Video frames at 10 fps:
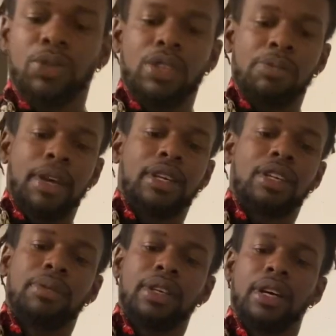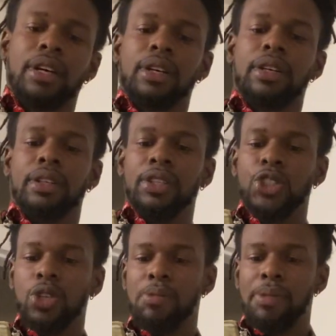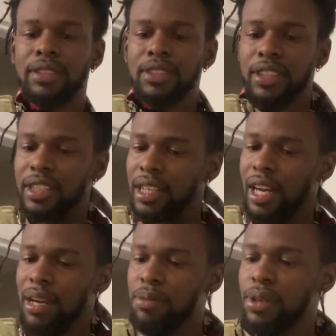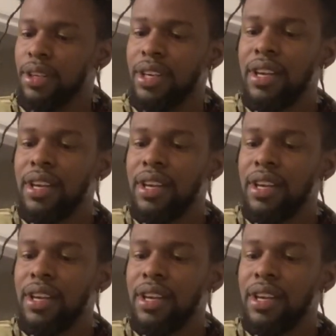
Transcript: really making me enjoy my SIG a lot more.